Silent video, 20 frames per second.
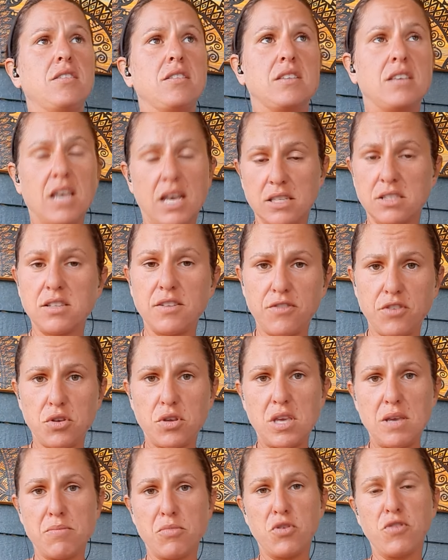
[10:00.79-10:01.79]
Yes, if you
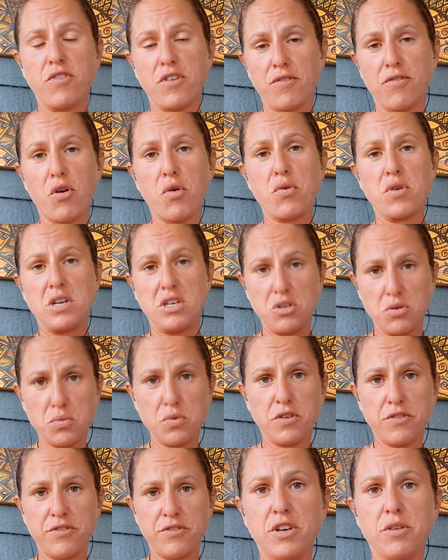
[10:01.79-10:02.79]
keep moving forward, you
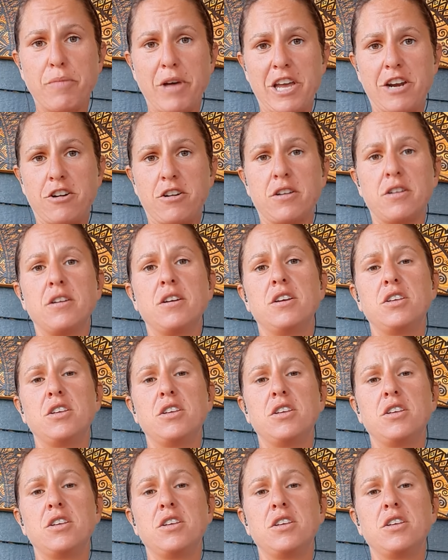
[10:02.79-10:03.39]
will better.